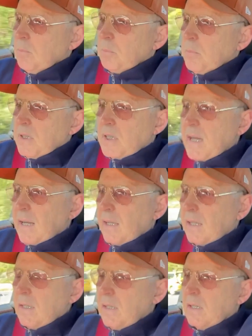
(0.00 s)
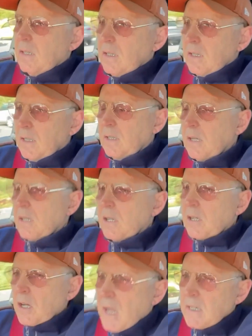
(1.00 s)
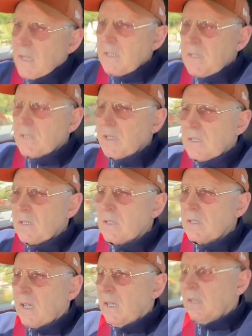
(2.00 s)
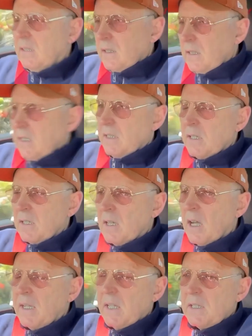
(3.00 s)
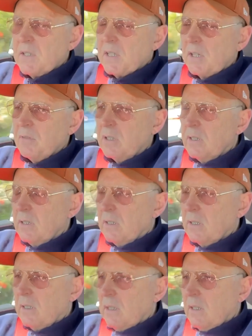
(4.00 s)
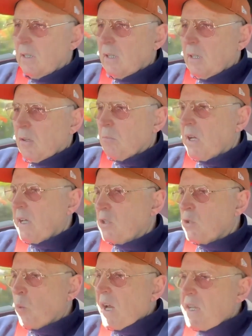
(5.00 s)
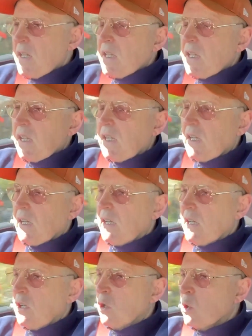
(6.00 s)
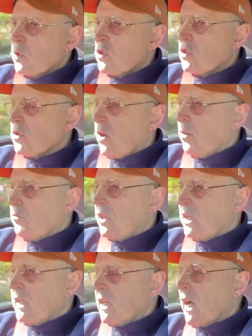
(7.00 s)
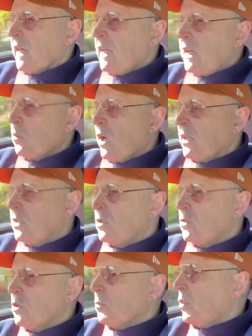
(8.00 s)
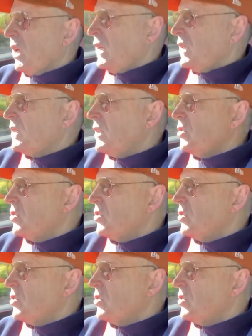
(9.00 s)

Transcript: particularly the 986 and the 987, but when the launch of the 981 took place in